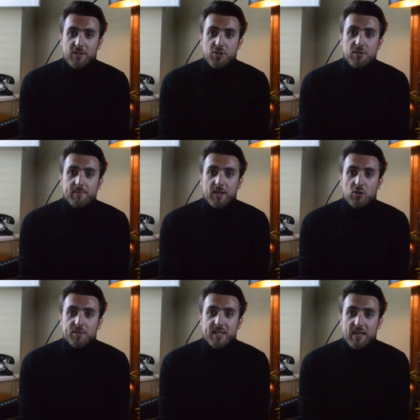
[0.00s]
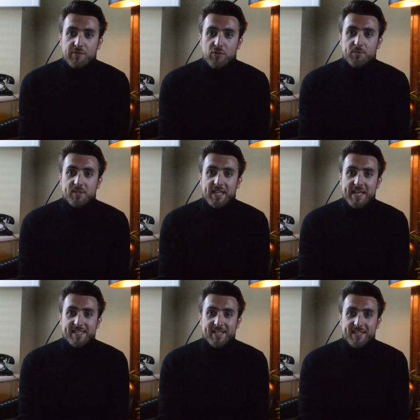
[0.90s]
Use my contact form to
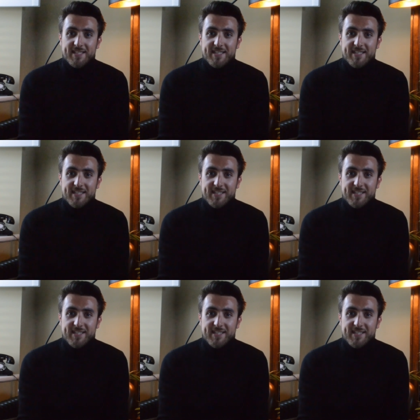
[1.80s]
get started.